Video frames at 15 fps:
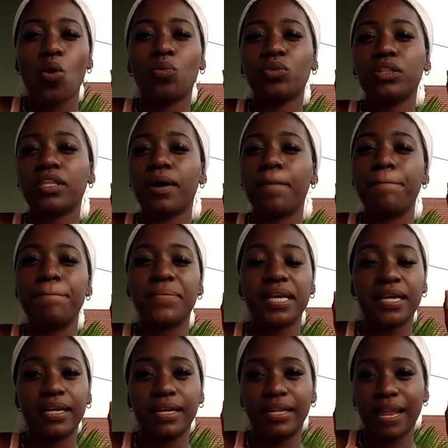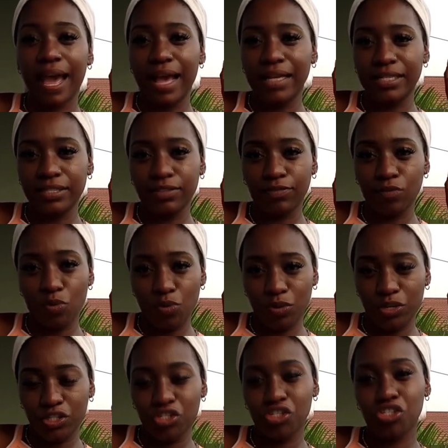with a big glass of
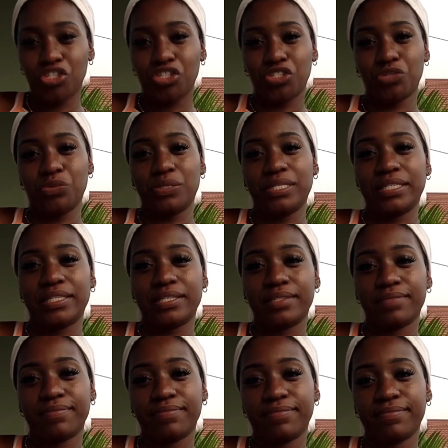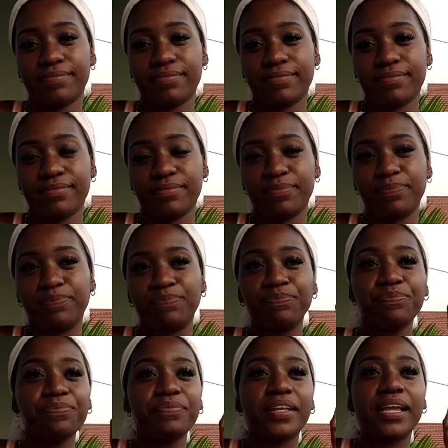orange
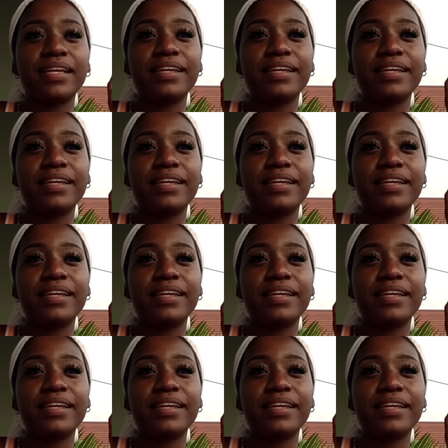juice.